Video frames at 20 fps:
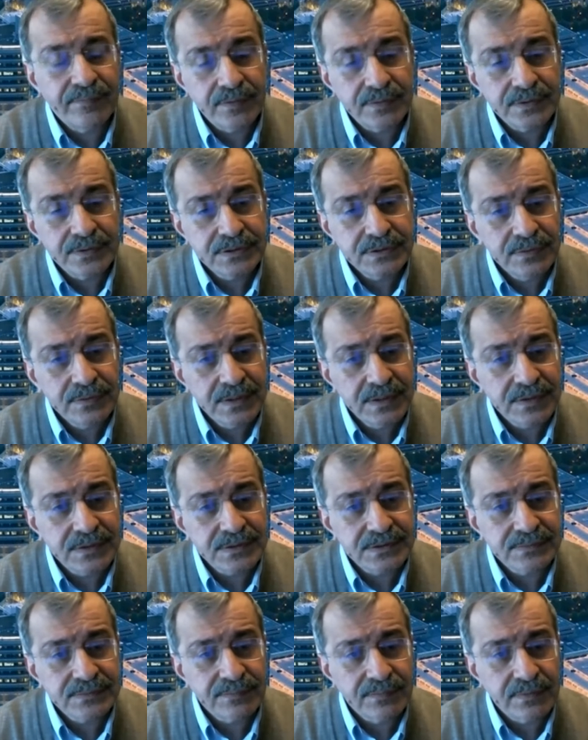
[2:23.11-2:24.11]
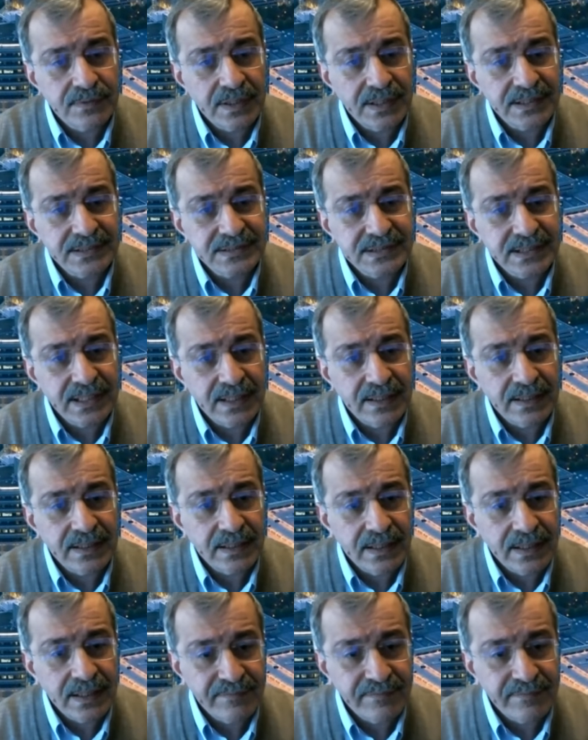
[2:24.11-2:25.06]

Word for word: for two years for as a